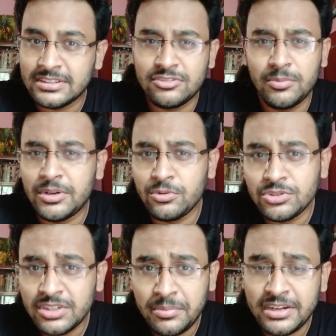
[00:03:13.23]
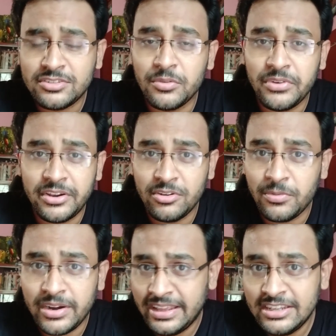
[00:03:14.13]
This will be 2-3 minutes of video
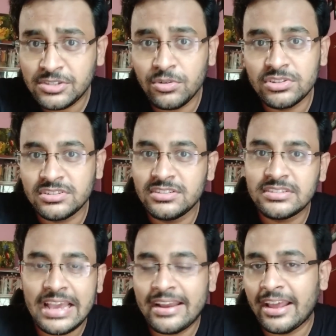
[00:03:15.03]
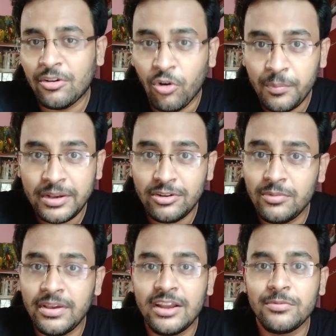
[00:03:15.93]
for each question, and I hope it
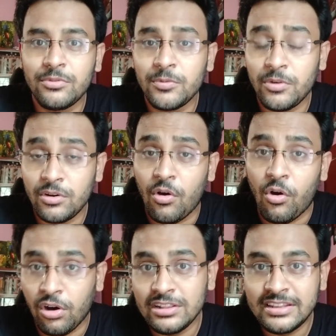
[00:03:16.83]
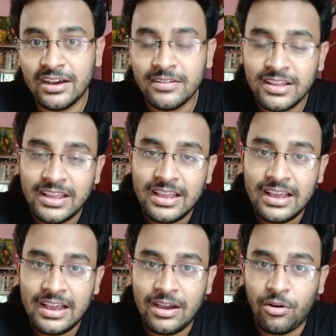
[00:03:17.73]
will be helpful for all
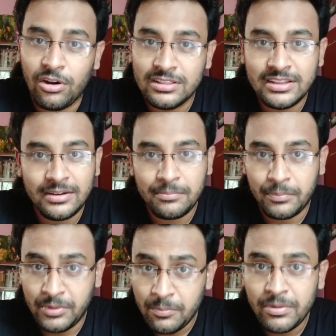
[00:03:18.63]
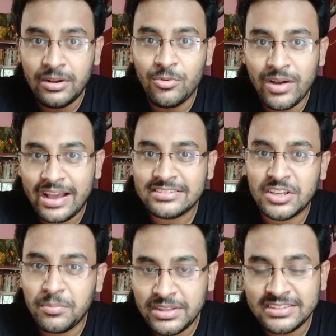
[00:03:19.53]
the people who are
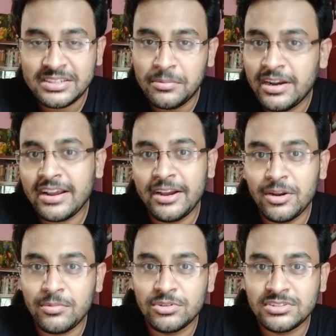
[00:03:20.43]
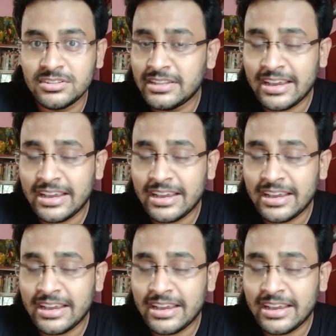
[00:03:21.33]
asking me the similar kind of question.